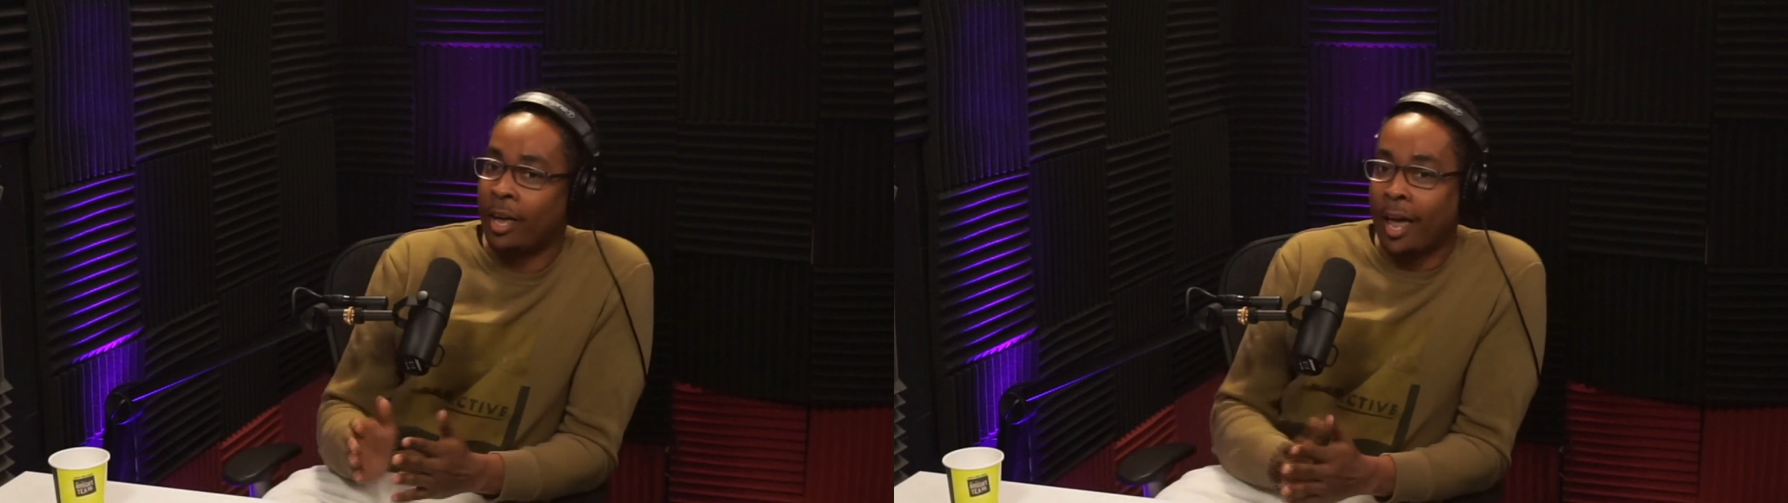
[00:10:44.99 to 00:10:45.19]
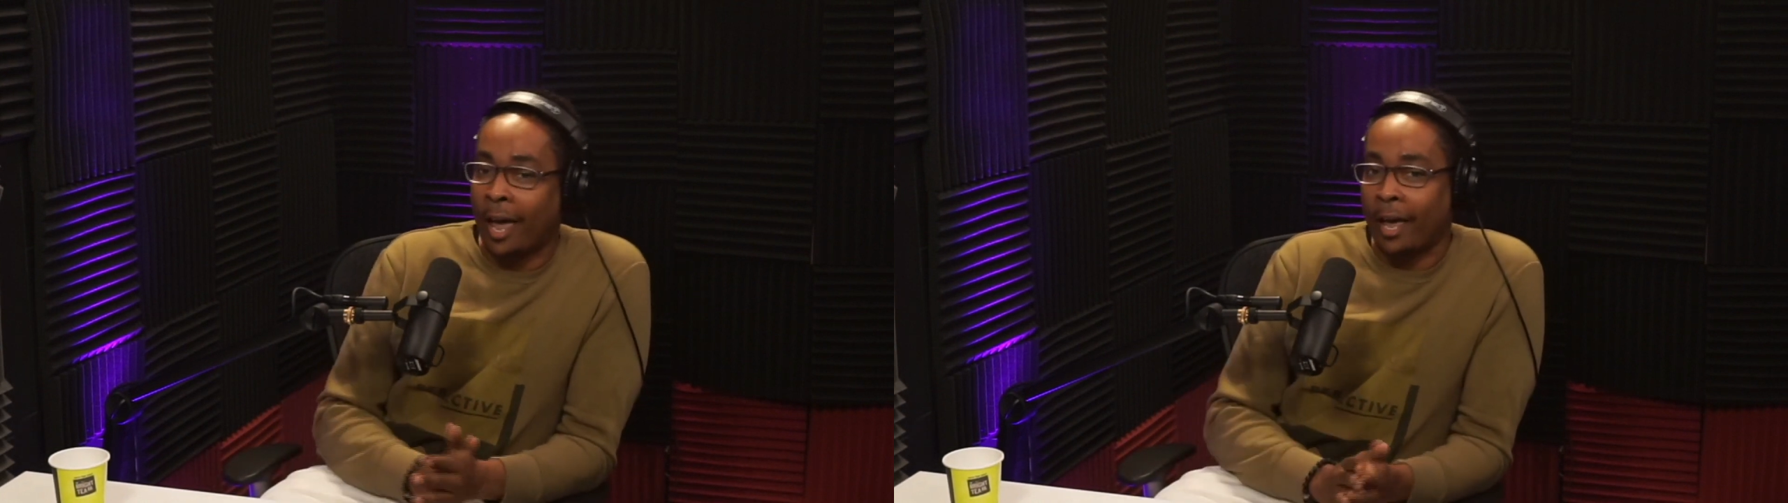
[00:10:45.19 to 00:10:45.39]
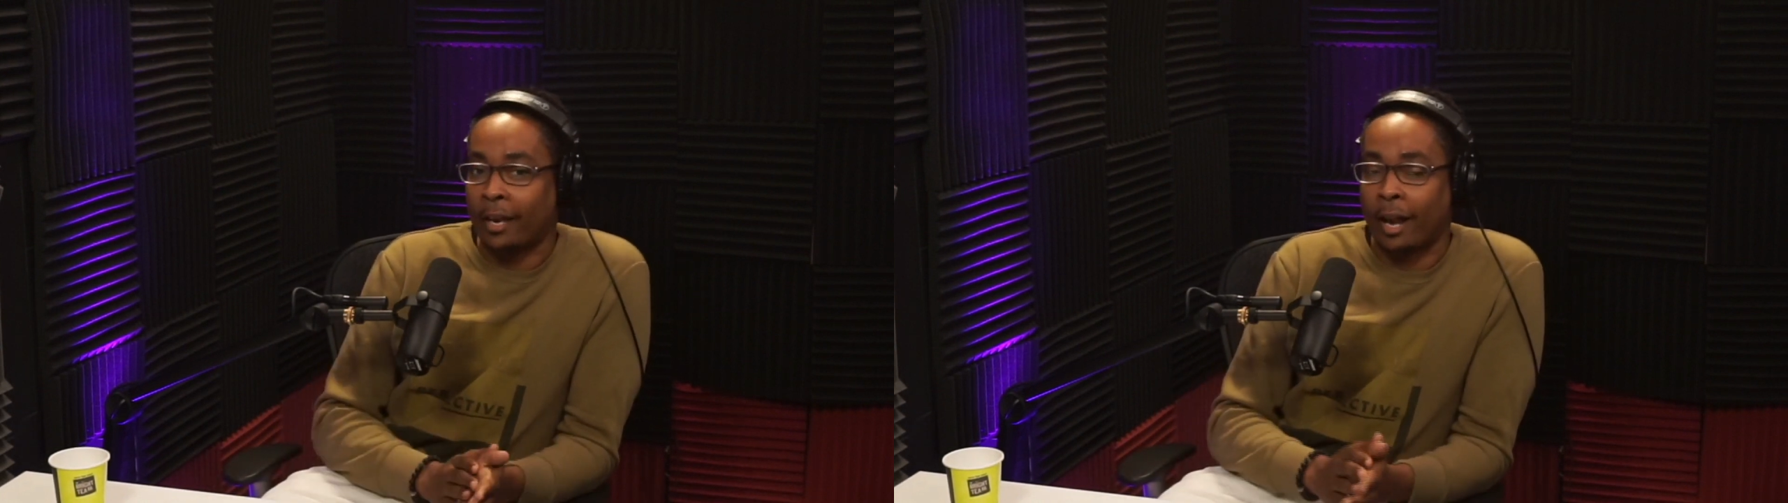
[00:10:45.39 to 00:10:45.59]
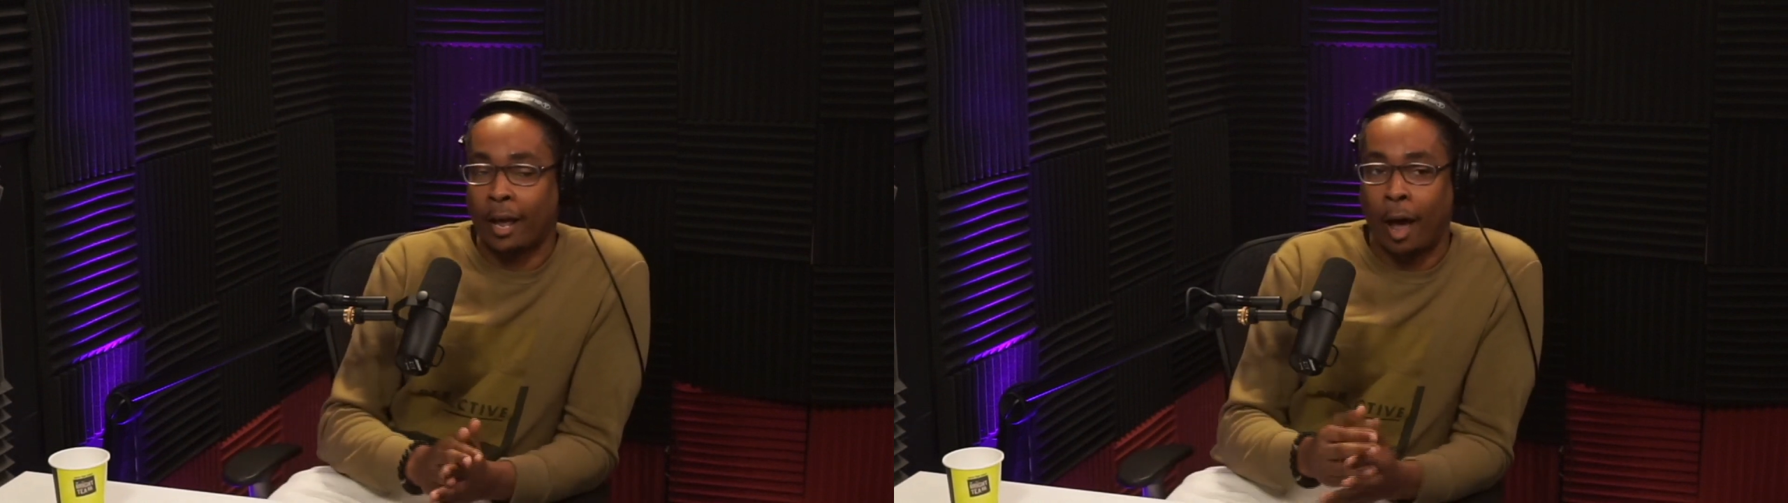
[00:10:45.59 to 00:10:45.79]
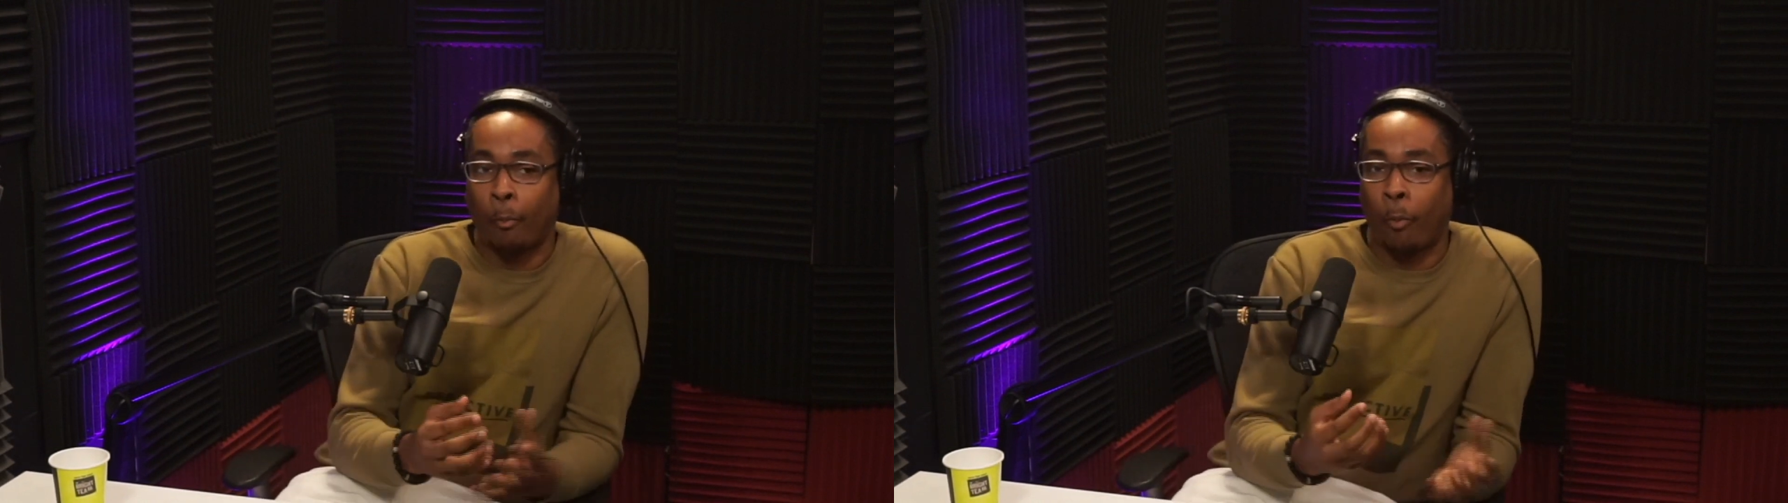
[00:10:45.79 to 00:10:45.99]
and
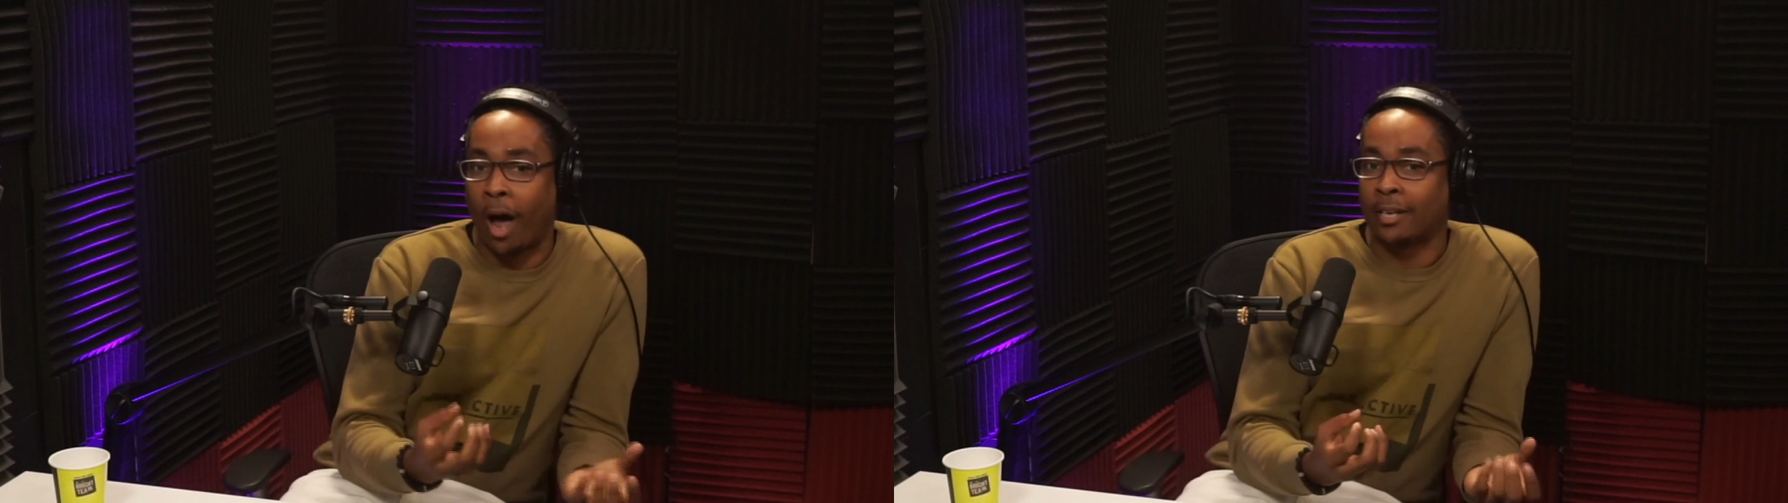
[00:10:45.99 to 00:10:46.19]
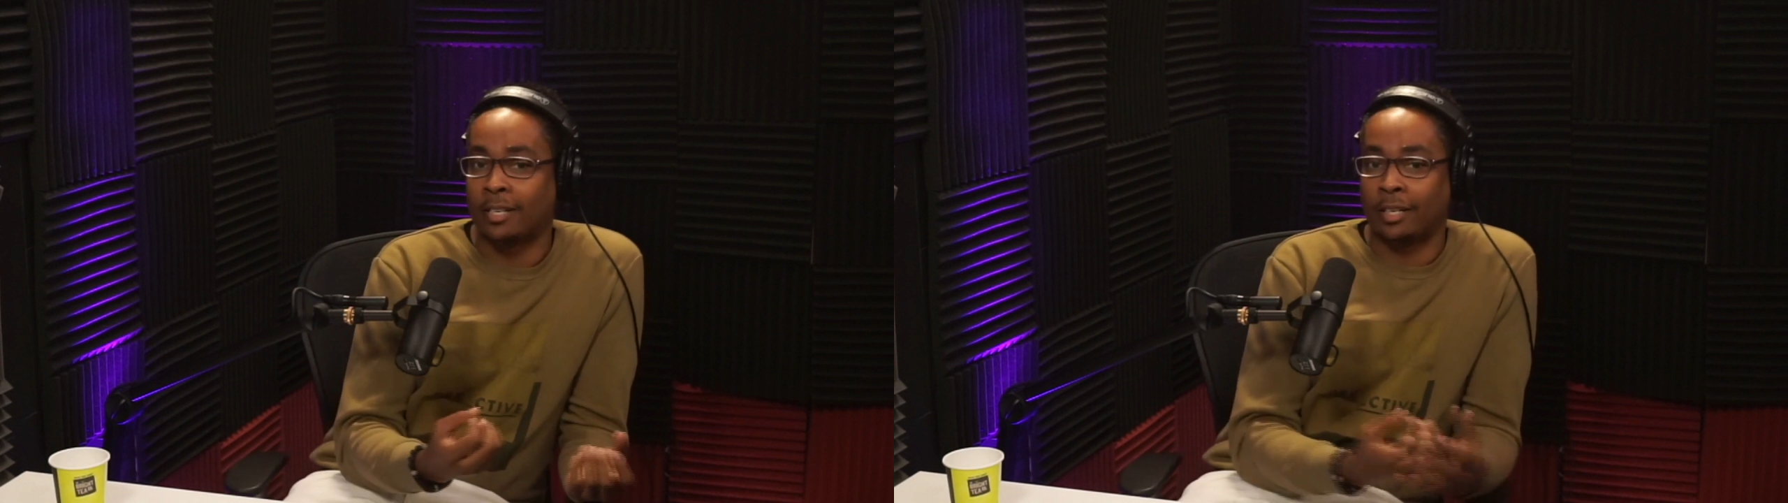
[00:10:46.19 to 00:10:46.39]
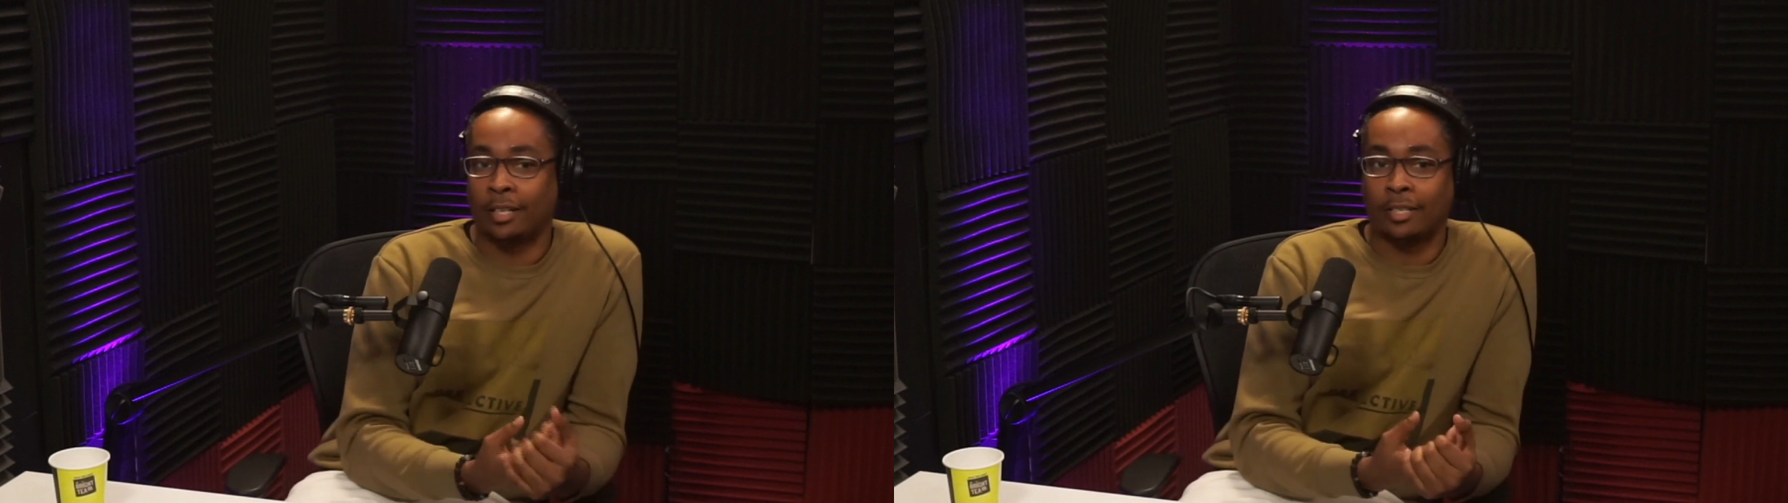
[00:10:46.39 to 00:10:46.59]
I'm watching these